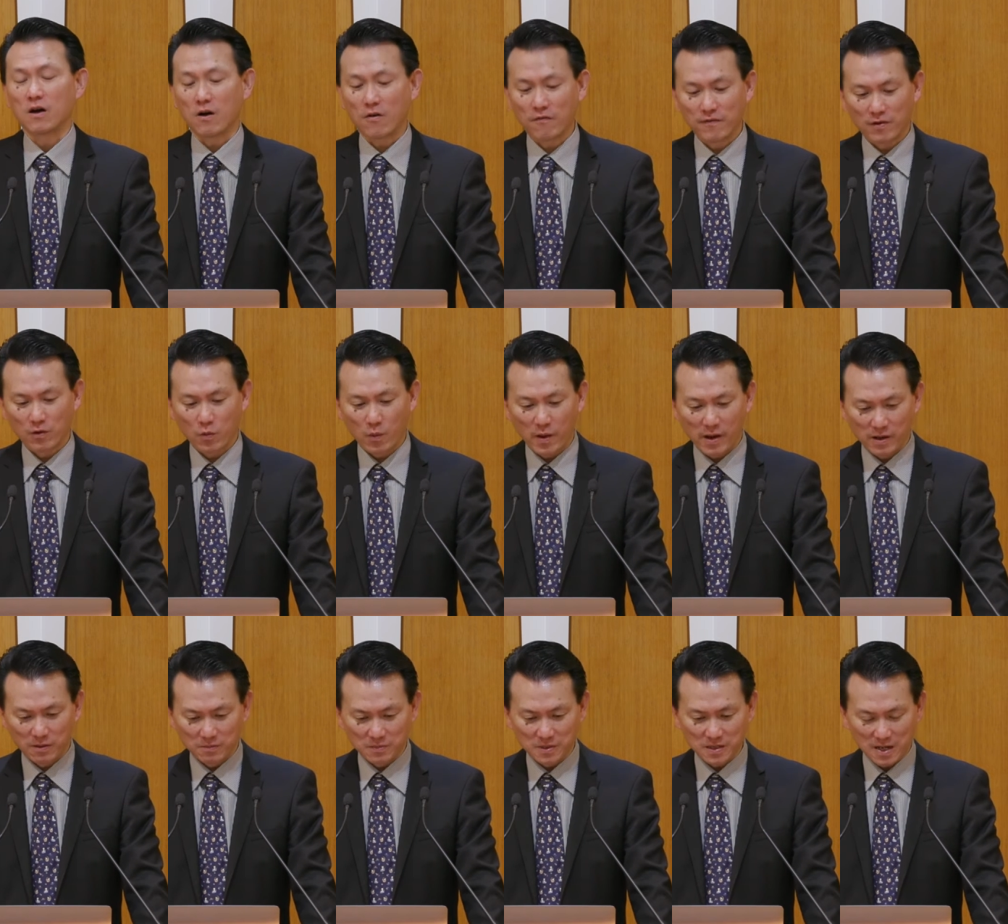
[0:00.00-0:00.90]

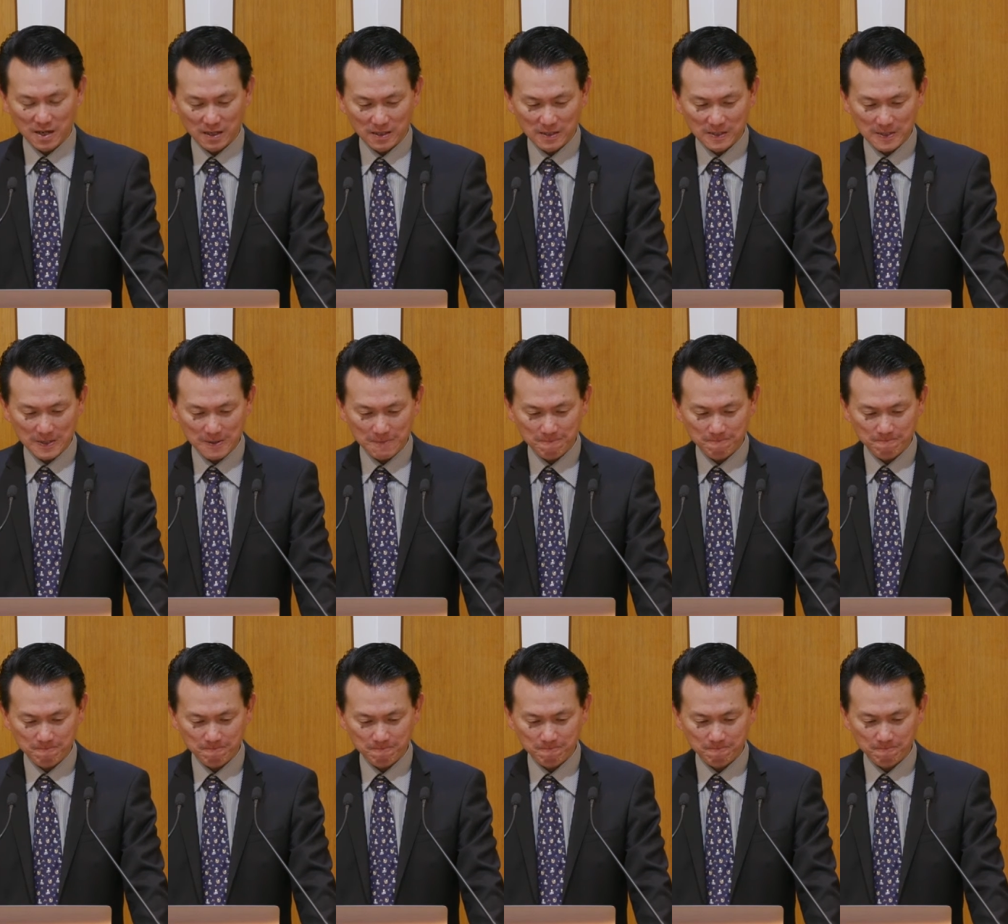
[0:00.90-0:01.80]
overwhelms us.
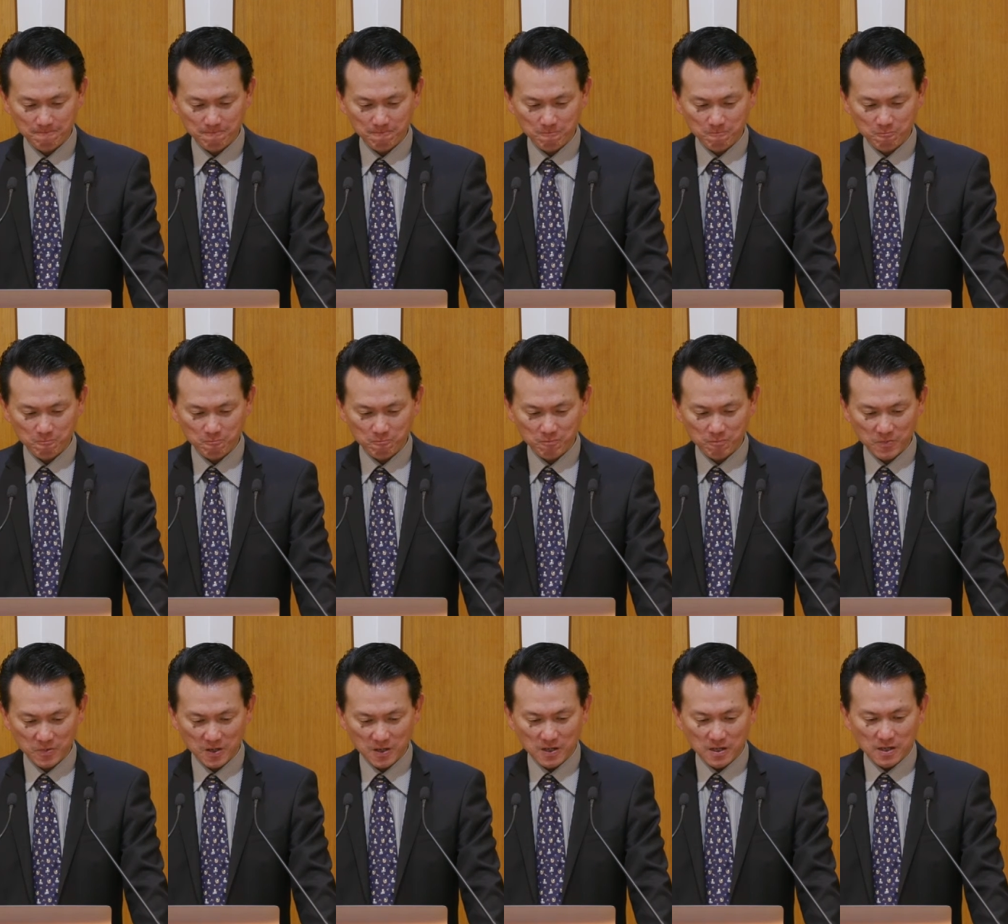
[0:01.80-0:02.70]

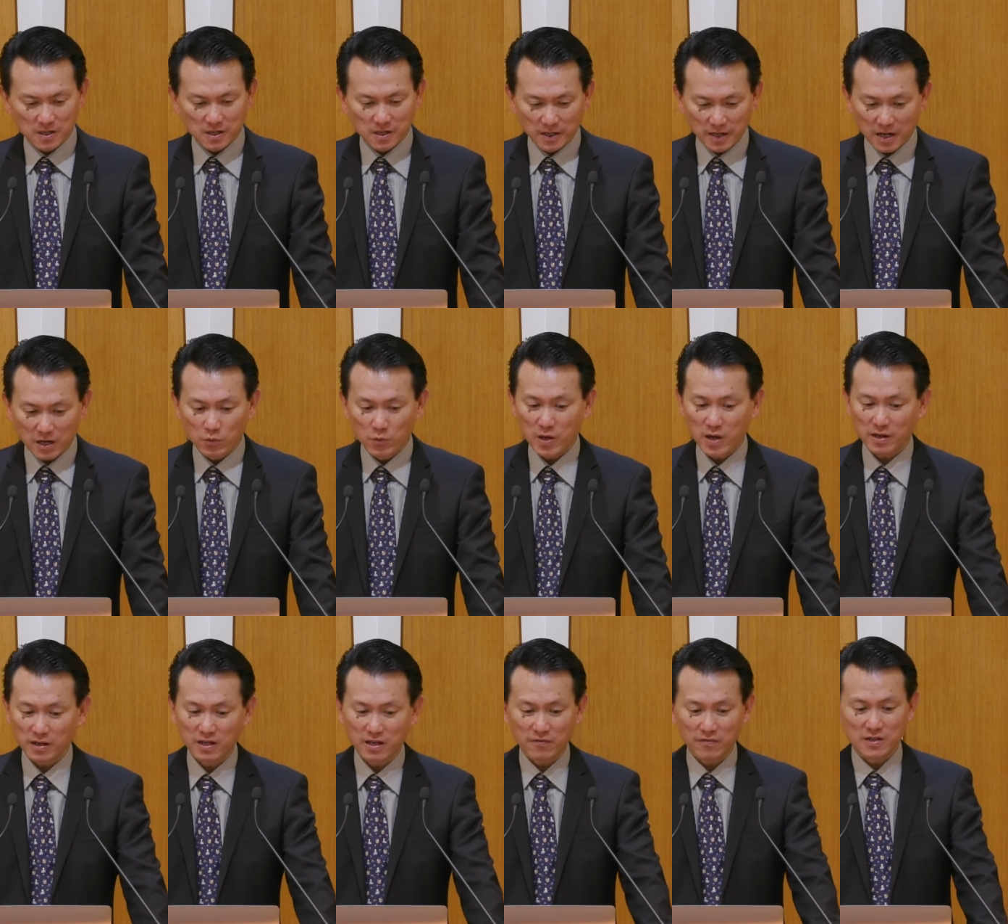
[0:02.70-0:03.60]
Again, we
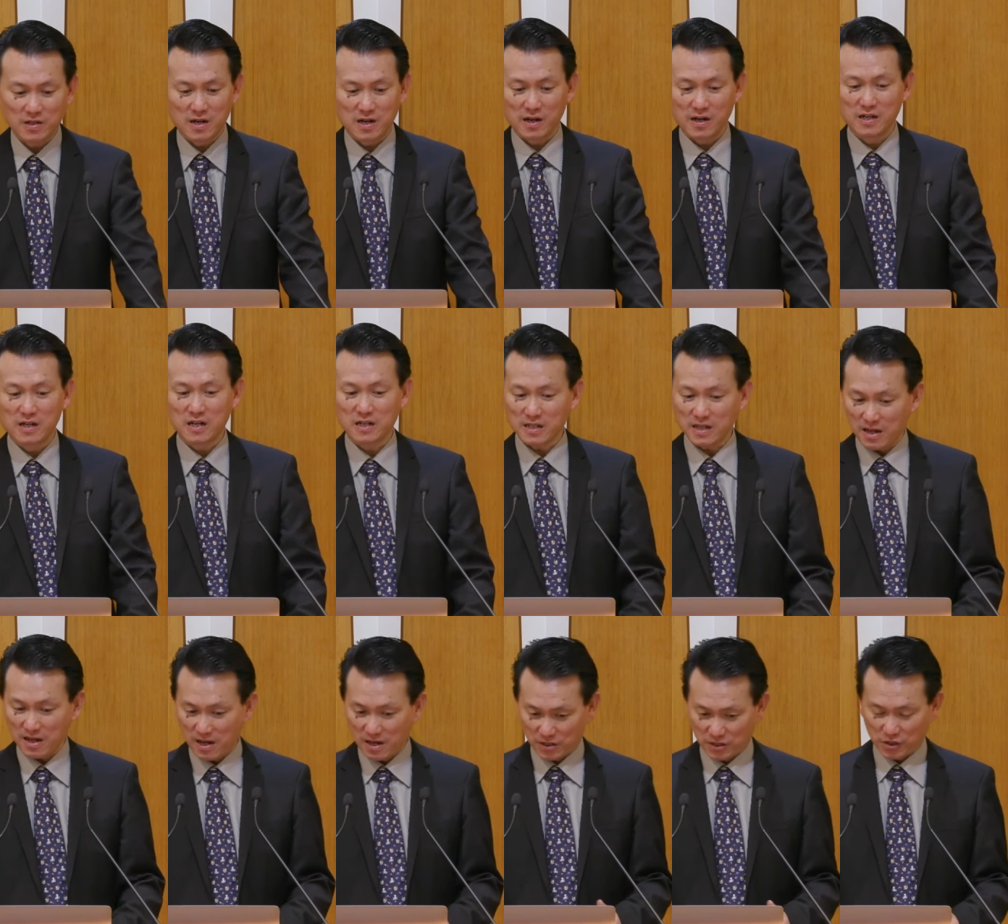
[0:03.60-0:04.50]
are given the reader's
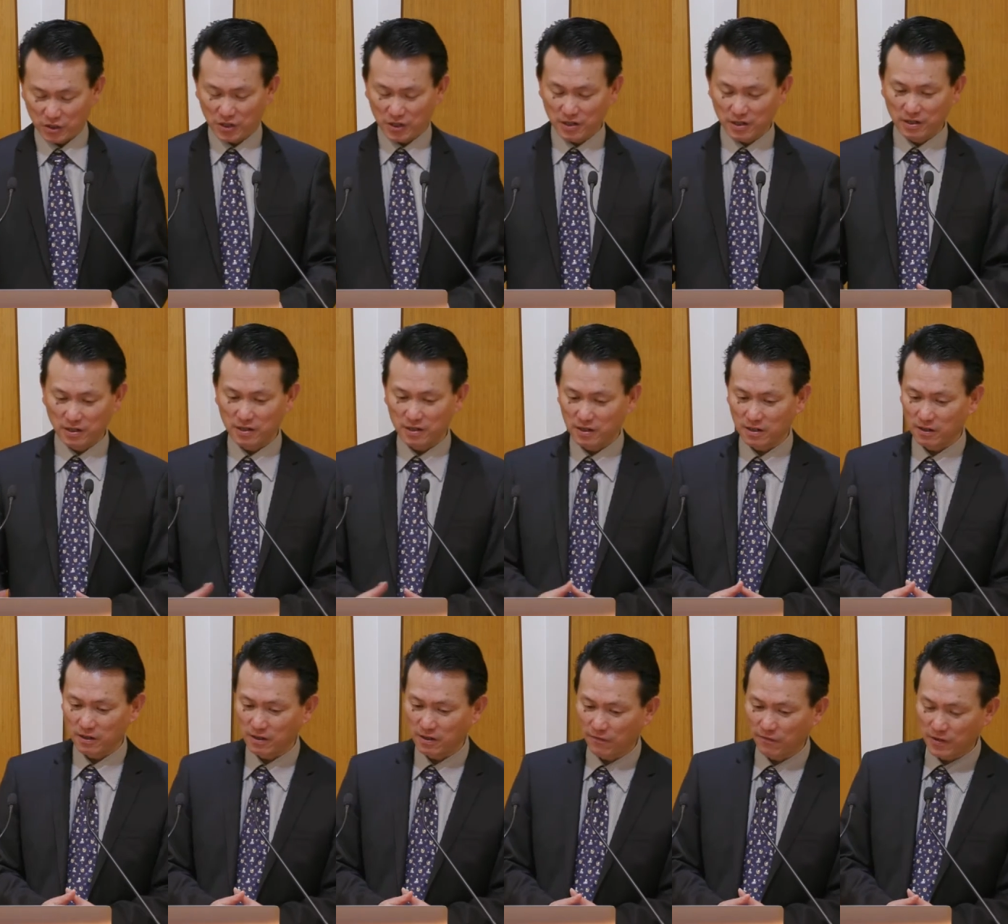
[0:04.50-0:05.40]
age
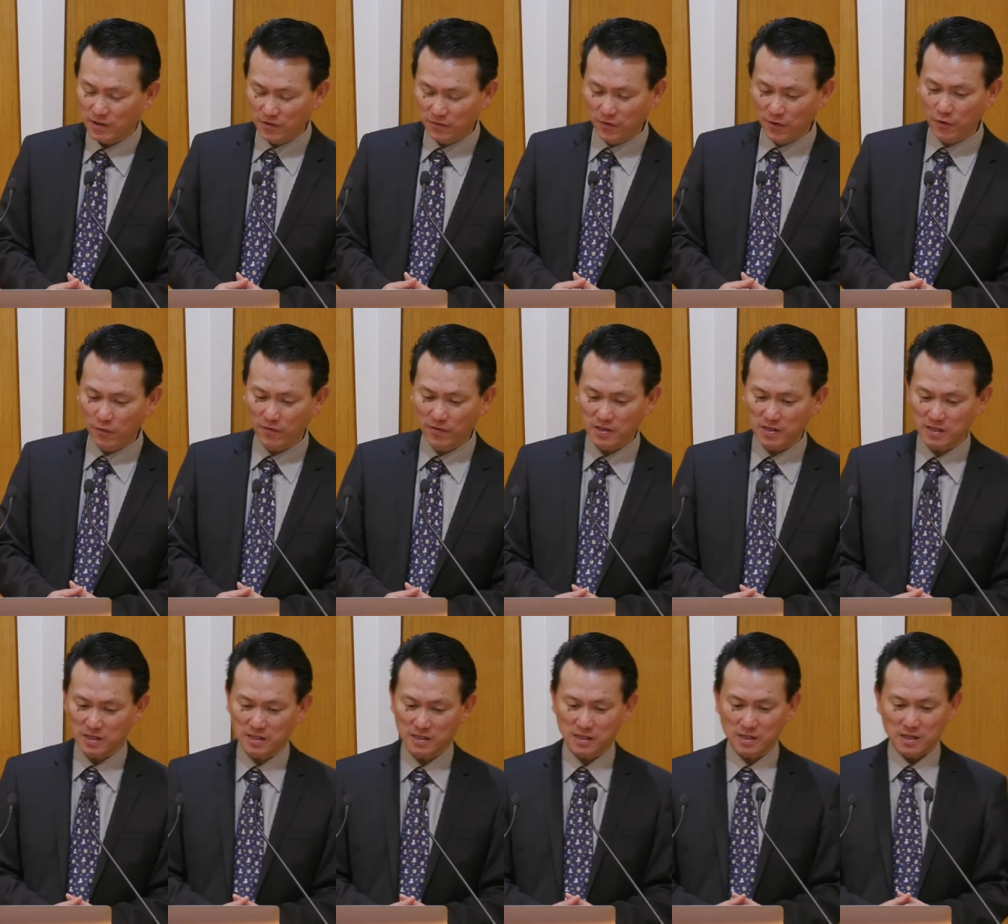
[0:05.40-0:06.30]
in the first few
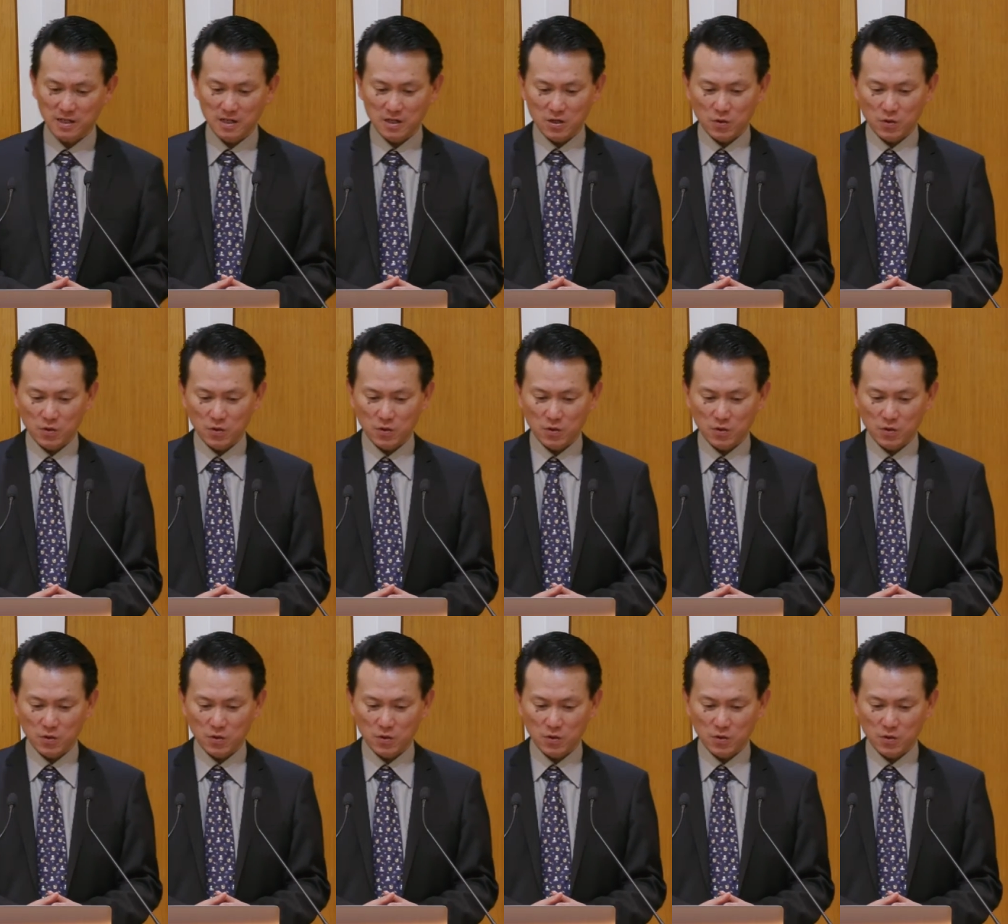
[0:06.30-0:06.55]
verses.